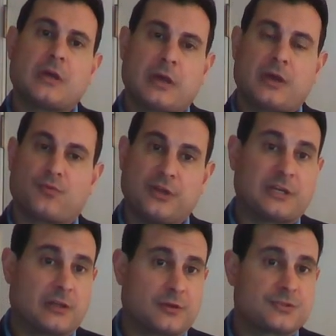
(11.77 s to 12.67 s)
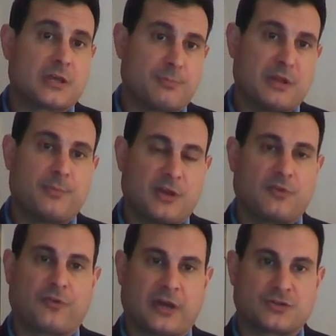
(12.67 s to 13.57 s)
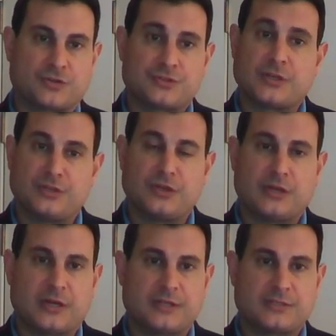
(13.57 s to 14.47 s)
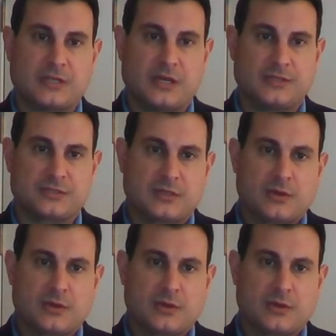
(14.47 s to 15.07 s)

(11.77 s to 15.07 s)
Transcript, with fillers: and retailers and many manufacturers in the United States.